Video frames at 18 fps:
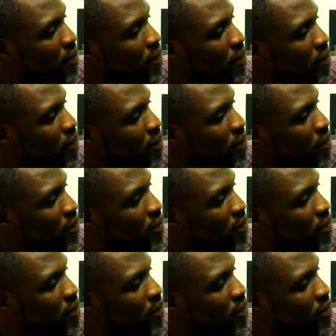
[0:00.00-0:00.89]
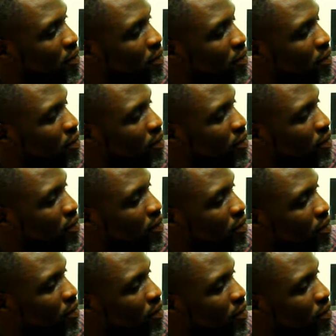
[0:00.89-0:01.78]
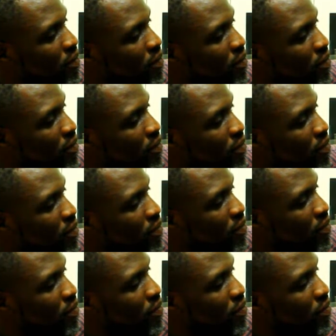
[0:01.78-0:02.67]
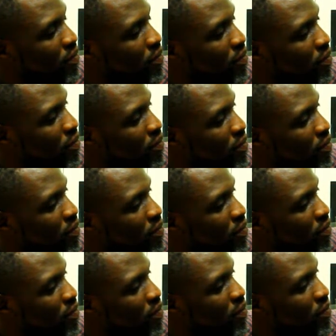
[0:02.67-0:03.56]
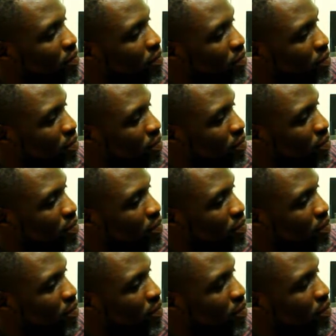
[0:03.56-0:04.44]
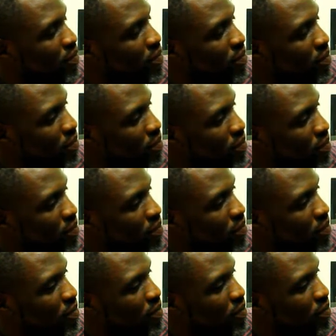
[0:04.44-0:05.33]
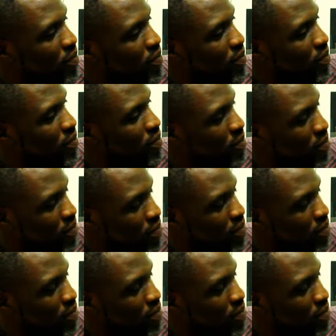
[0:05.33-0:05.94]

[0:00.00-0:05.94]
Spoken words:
This person isn't speaking.